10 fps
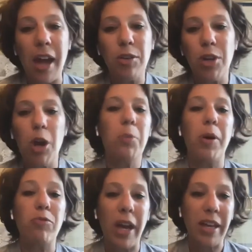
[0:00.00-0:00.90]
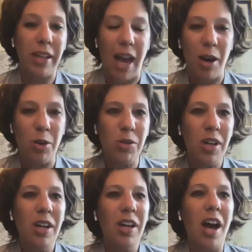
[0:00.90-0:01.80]
I don't know. But right now,
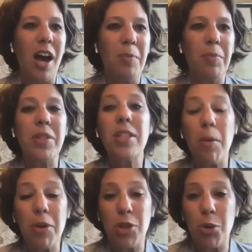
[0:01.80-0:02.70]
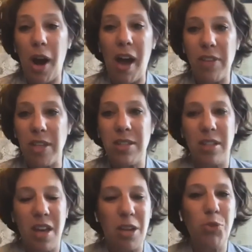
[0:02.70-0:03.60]
um, some of you are having
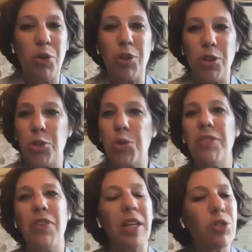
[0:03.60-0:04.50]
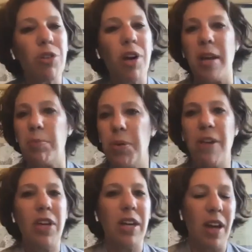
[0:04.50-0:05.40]
successful virtual events. Great.
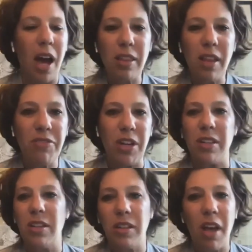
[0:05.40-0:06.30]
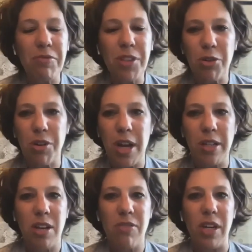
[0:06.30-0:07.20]
Pivot. I love it. Love the
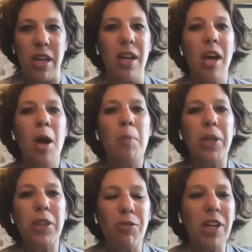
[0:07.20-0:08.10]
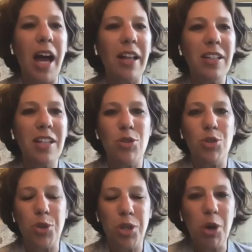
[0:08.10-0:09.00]
creativity. But the reality is,
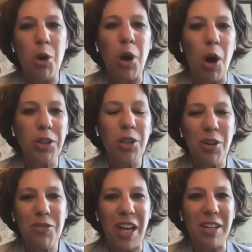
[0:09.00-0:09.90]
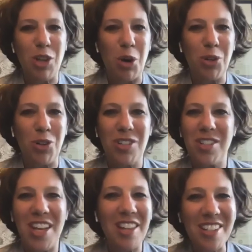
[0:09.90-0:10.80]
you can go to all your event donors and
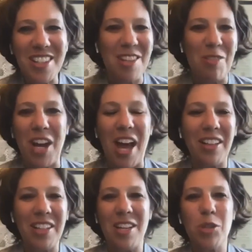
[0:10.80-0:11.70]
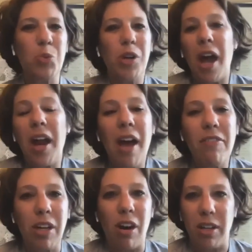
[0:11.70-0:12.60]
say, listen, the reality is, we're not
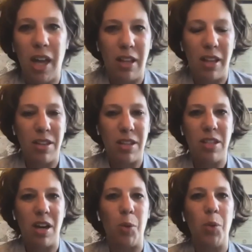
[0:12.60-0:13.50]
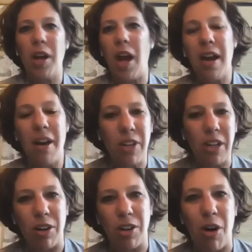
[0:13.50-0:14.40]
having our gala this year. We're not having
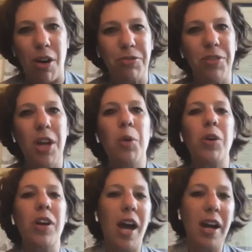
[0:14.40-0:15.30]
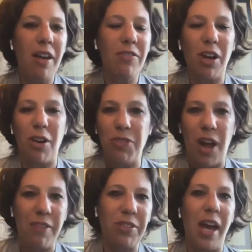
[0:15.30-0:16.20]
our golf we're not having our
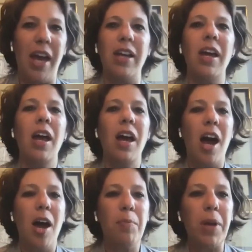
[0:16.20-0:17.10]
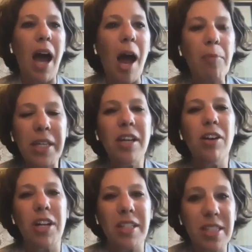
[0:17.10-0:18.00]
5K. Um, I'm here
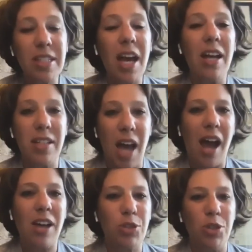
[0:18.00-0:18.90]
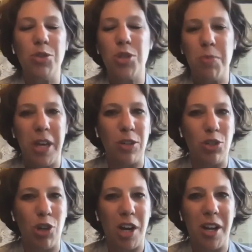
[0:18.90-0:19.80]
instead to ask you to make a
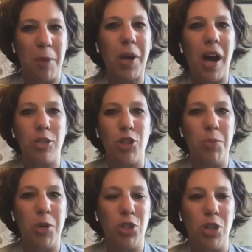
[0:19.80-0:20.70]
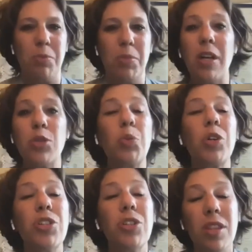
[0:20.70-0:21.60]
straight up contribution because we're,
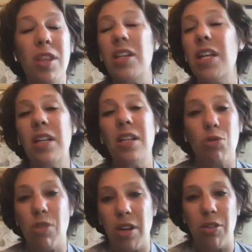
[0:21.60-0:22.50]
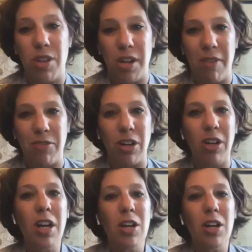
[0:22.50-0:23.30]
the need is greater than ever.